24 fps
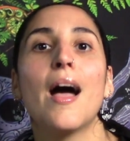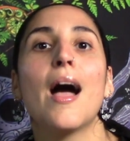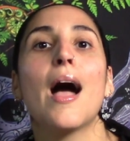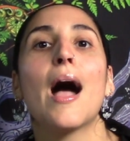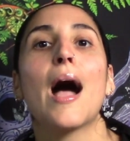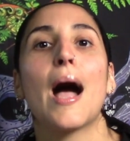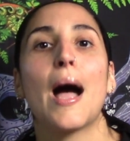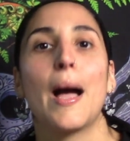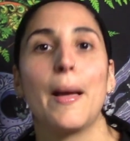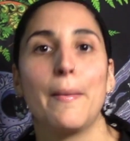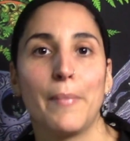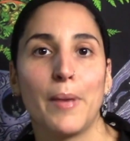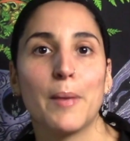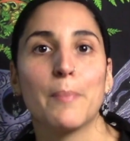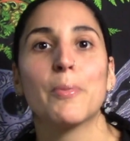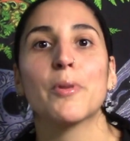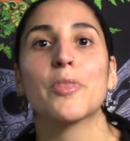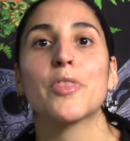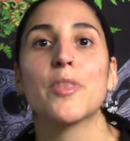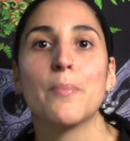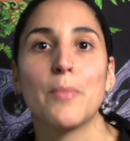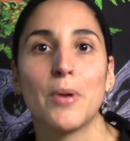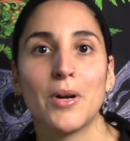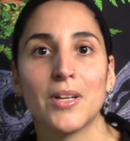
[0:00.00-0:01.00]
I might
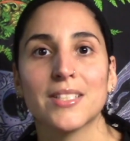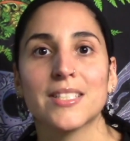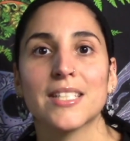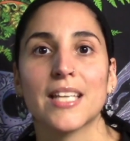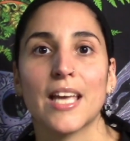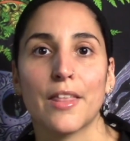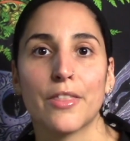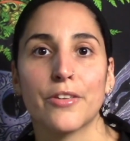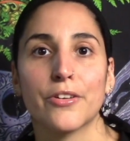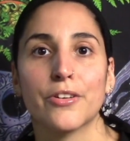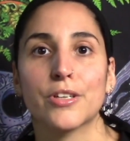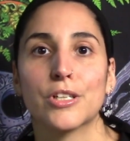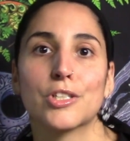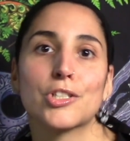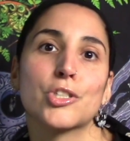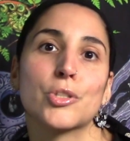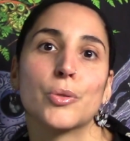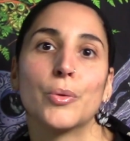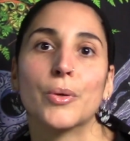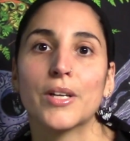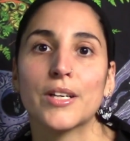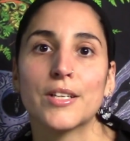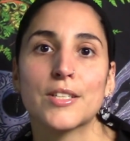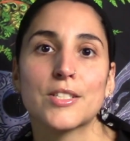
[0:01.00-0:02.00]
put them all together in a
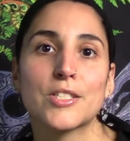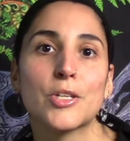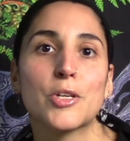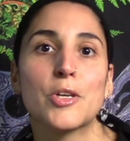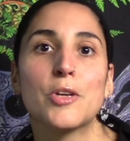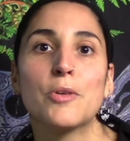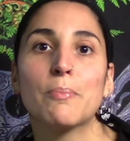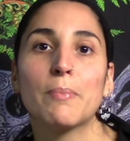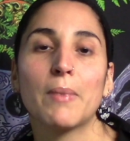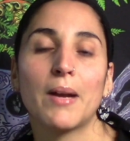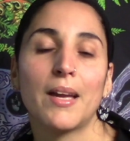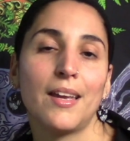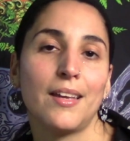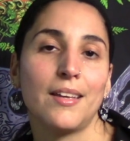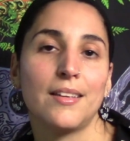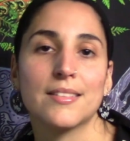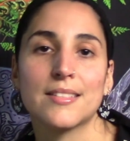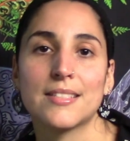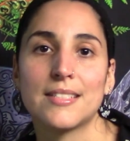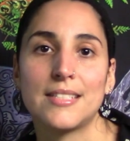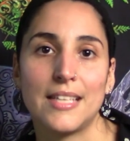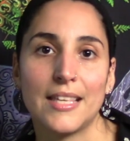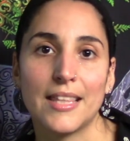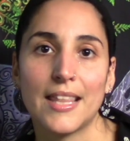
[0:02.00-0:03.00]
short, so you
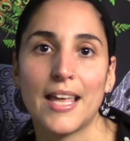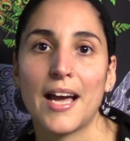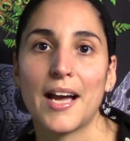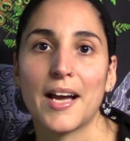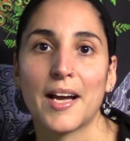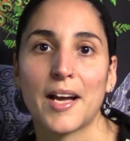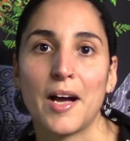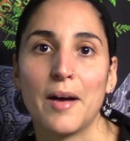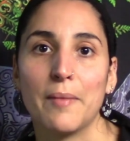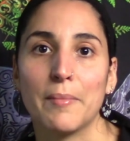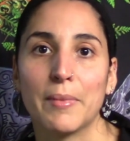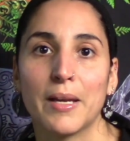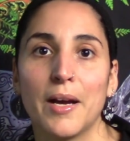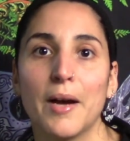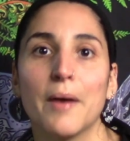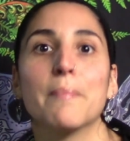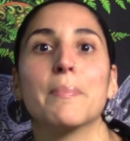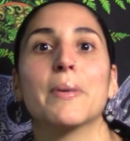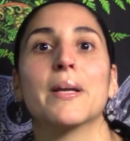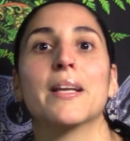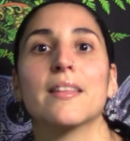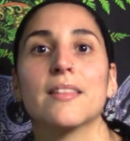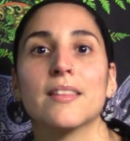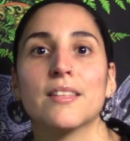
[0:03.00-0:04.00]
might see that coming up,
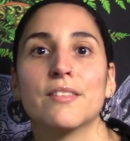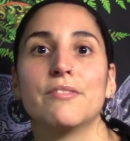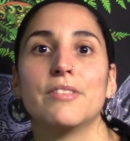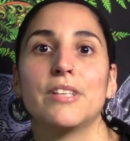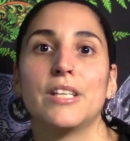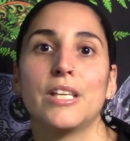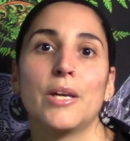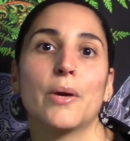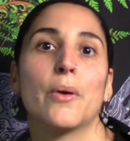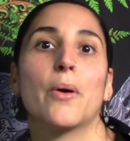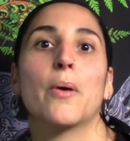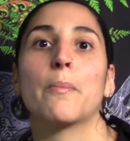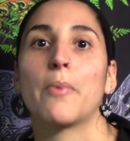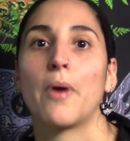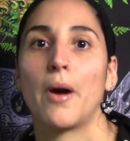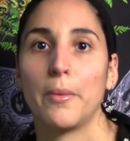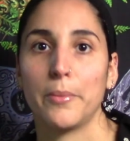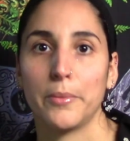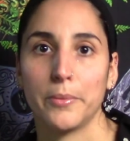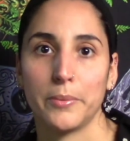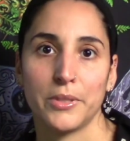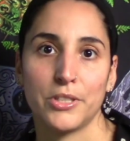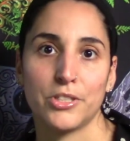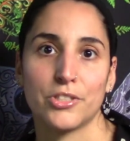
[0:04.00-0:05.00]
but in the video I'm
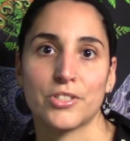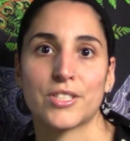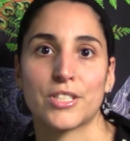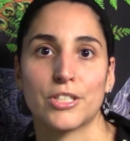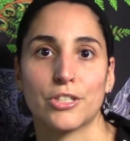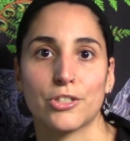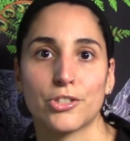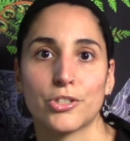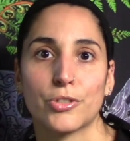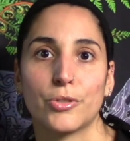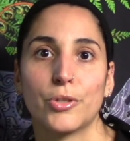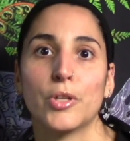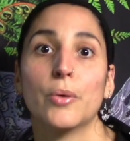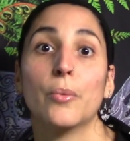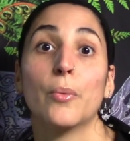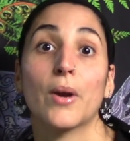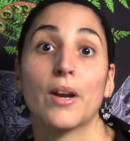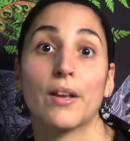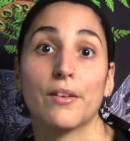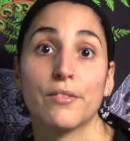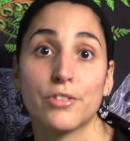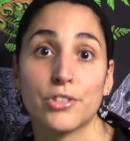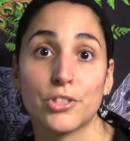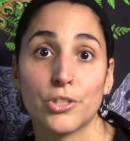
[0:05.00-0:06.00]
probably just going to show you what
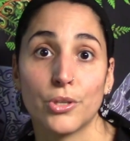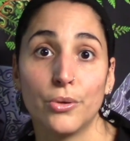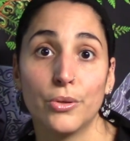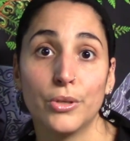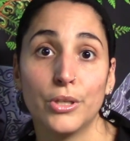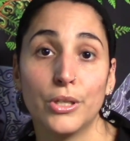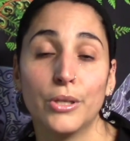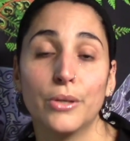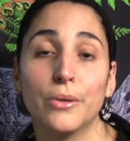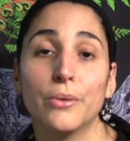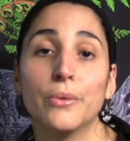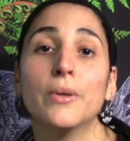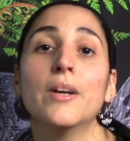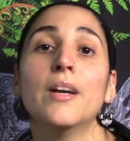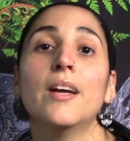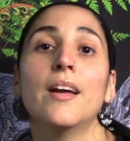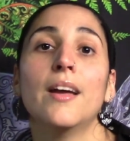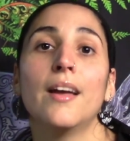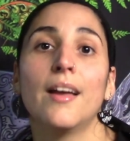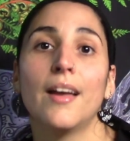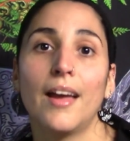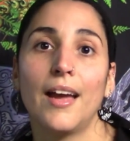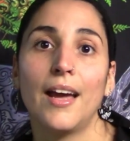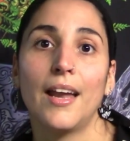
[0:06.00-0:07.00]
I've shown you,
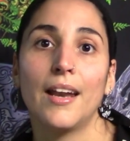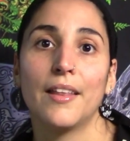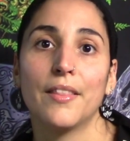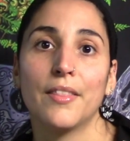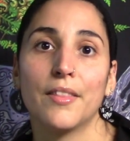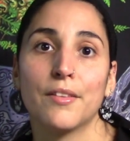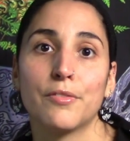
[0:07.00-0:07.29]
and in the